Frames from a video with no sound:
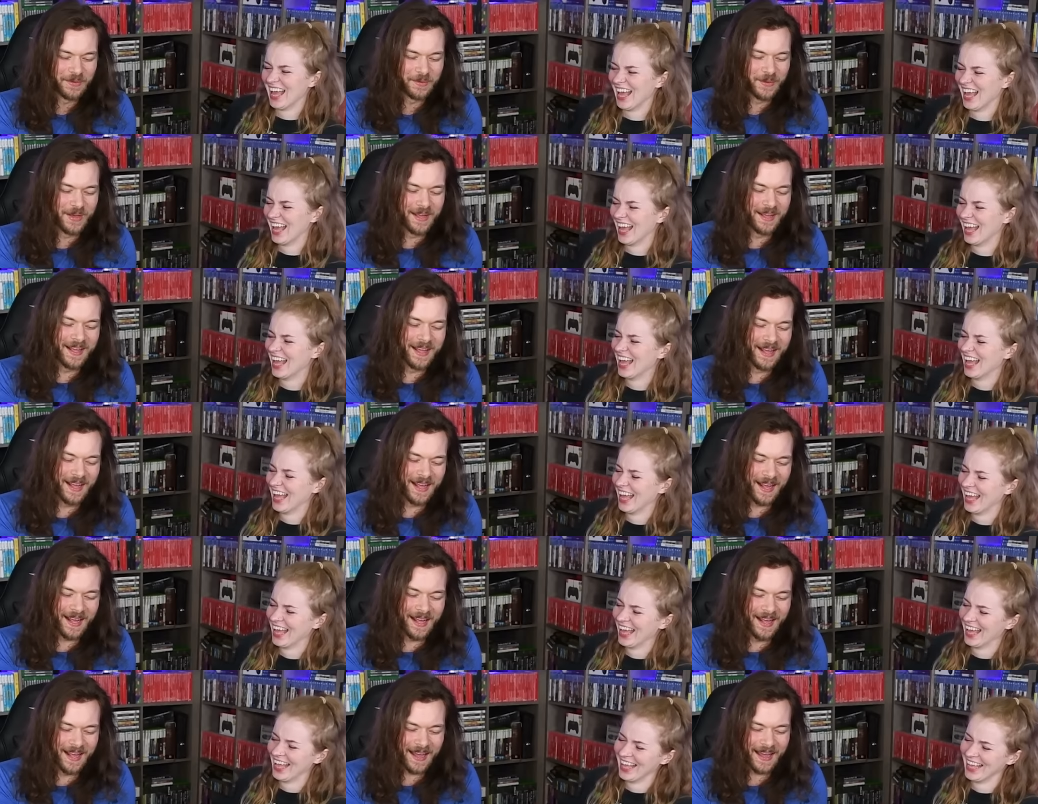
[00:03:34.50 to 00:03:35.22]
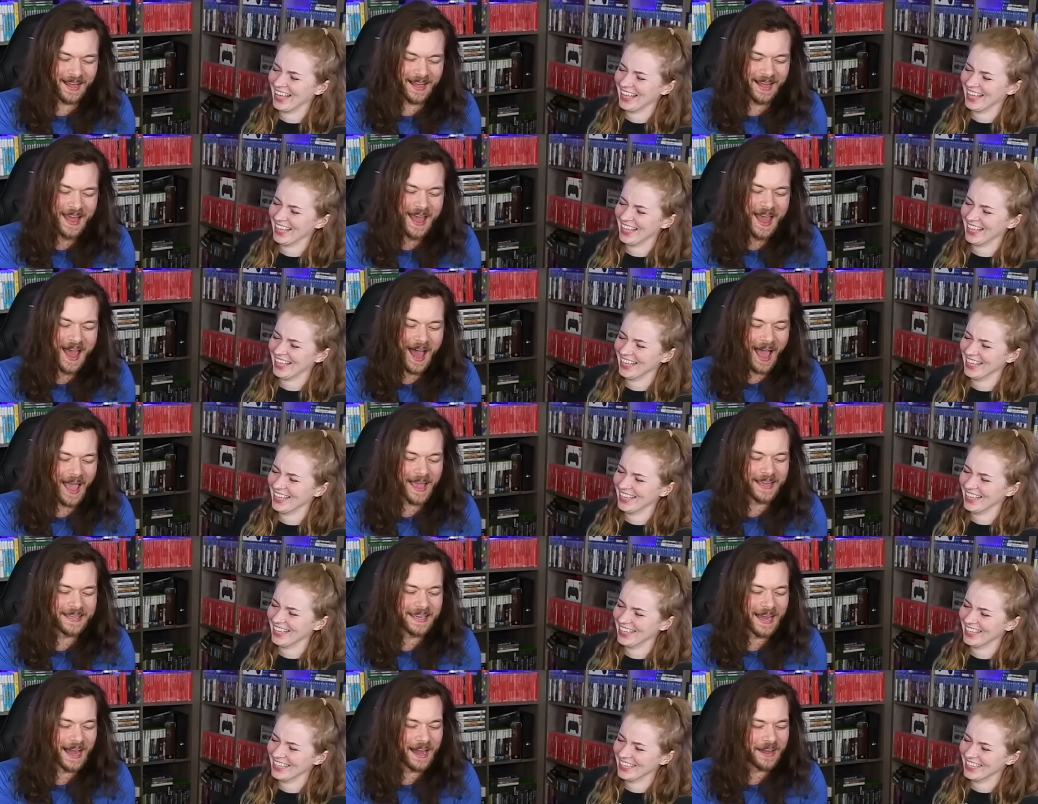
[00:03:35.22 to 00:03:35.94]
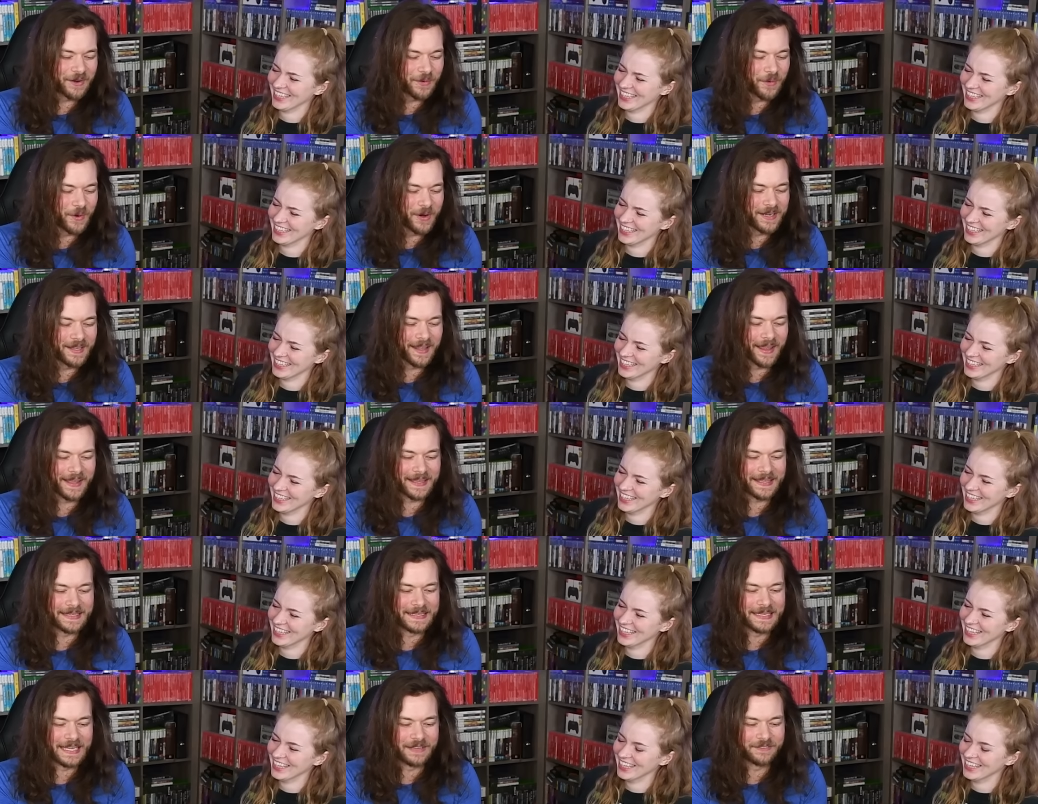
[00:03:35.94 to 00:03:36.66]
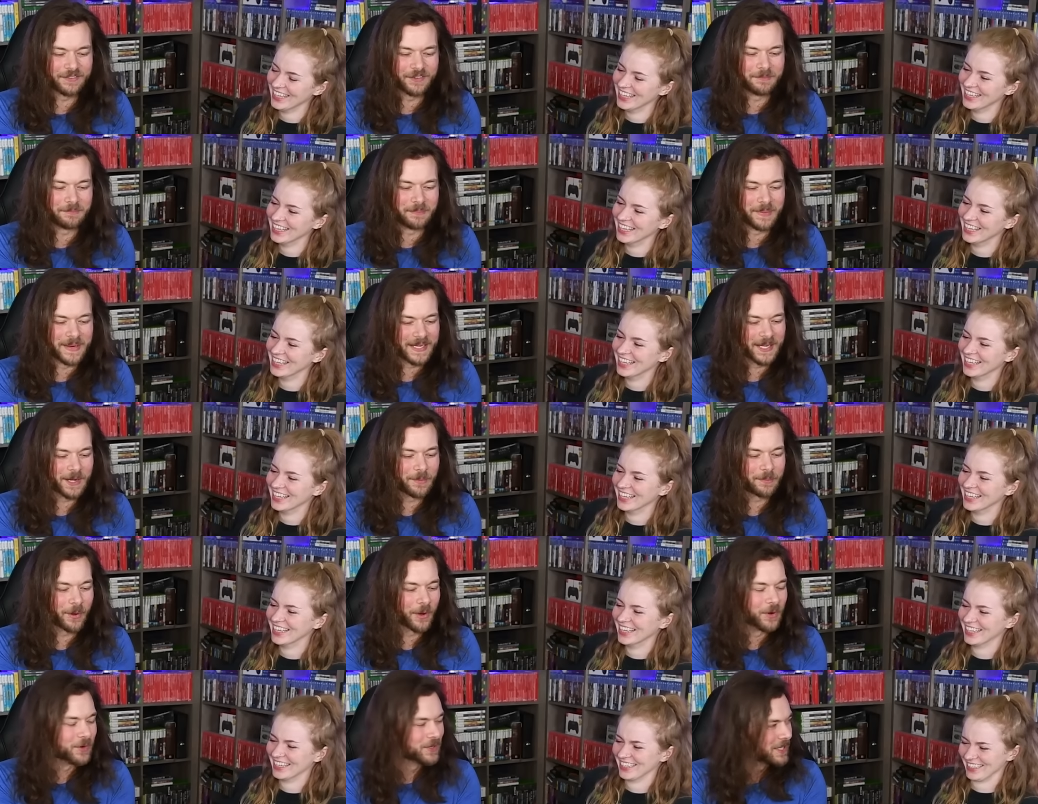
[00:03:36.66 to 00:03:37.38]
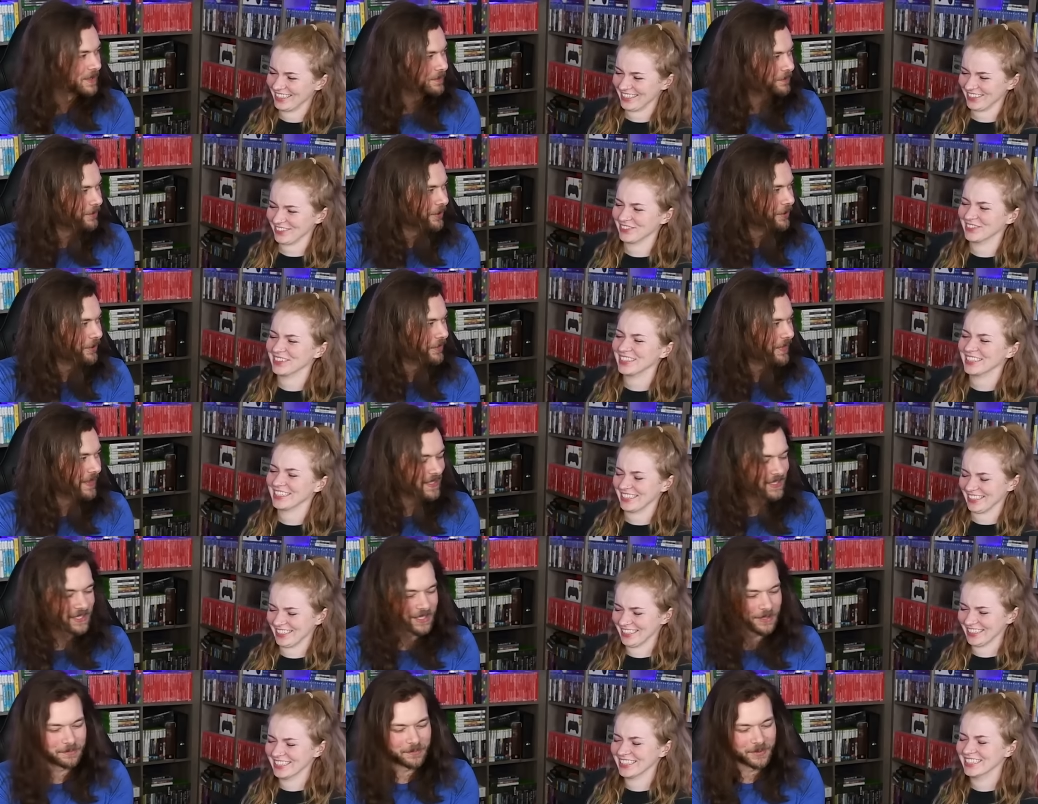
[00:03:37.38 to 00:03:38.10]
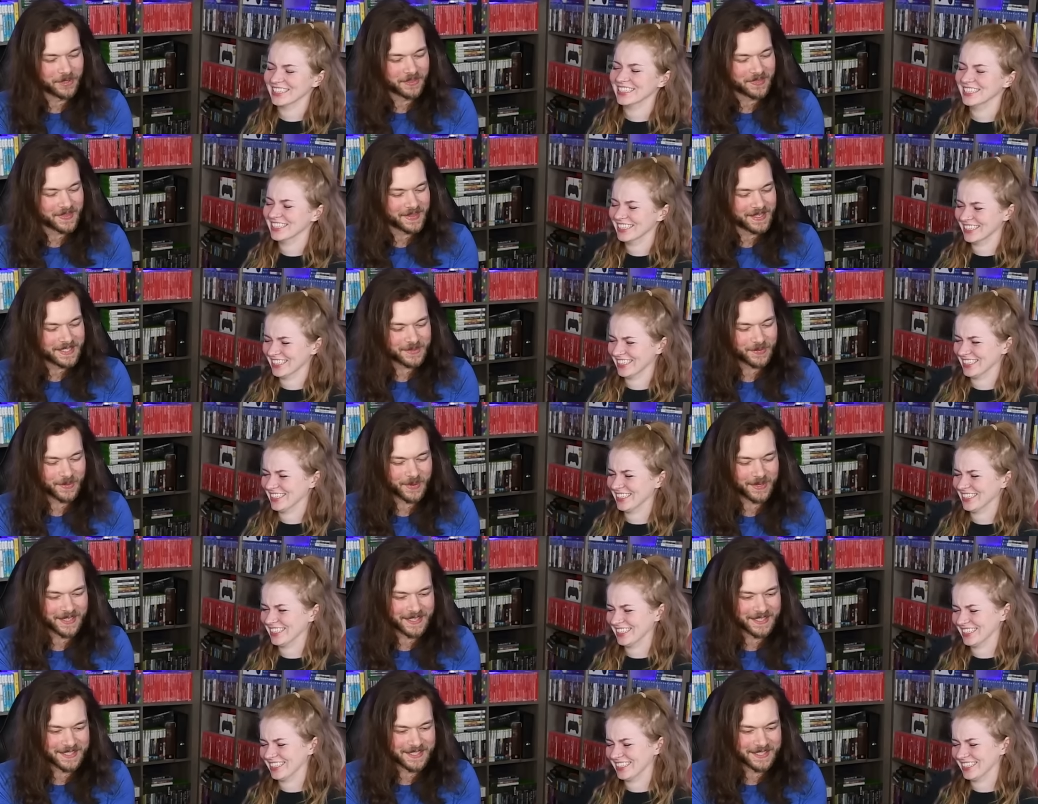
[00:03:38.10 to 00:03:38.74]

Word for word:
Speaker 1: I kind of want like an even bigger Pokeball that you could put this one